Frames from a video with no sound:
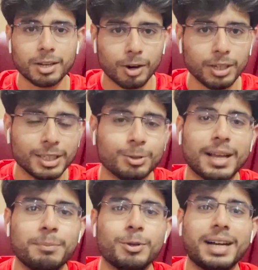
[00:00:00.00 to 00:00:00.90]
a lot to
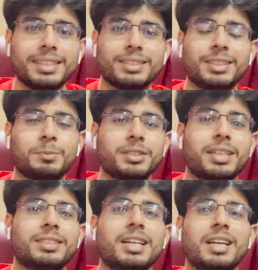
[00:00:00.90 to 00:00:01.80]
help you guys in this
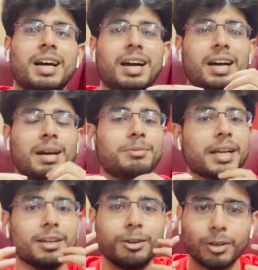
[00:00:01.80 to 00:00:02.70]
process. I'm
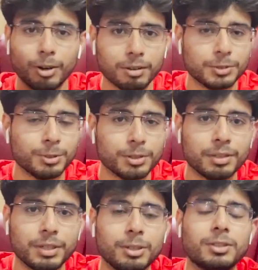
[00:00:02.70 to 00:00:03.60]
trying out a lot of
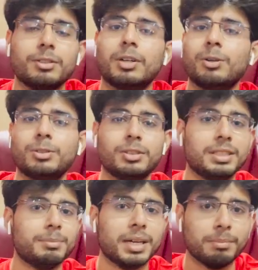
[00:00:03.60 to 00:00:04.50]
tutorial videos. You can also
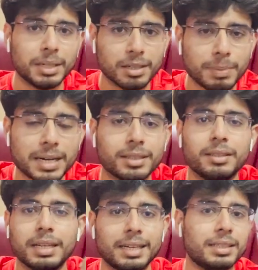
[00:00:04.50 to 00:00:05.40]
see my builder
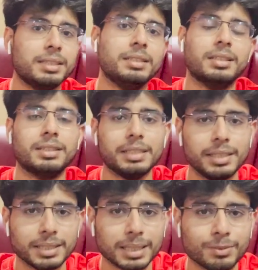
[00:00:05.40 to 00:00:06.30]
pattern LLD
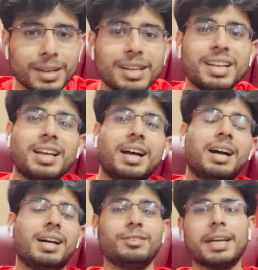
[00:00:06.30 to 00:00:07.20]
series as well.
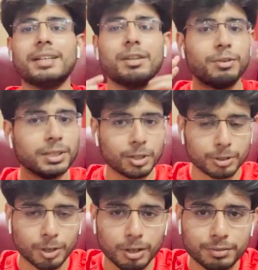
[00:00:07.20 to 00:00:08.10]
Trying different
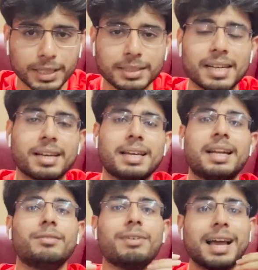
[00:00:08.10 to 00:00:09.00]
sort of things that can
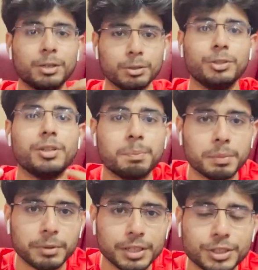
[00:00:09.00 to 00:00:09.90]
add value to your
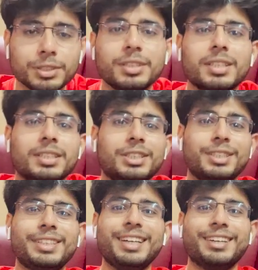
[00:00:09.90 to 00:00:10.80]
preparation
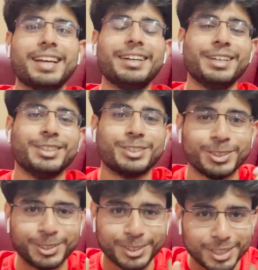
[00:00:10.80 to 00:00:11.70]
journey, right?
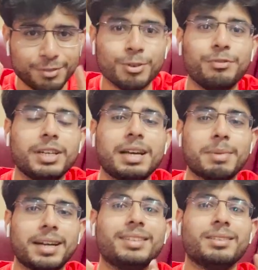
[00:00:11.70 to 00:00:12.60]
So if you feel I'm
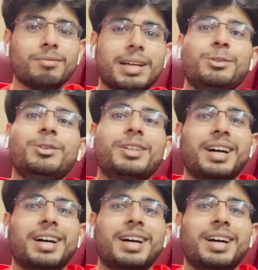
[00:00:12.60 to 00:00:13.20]
adding some value,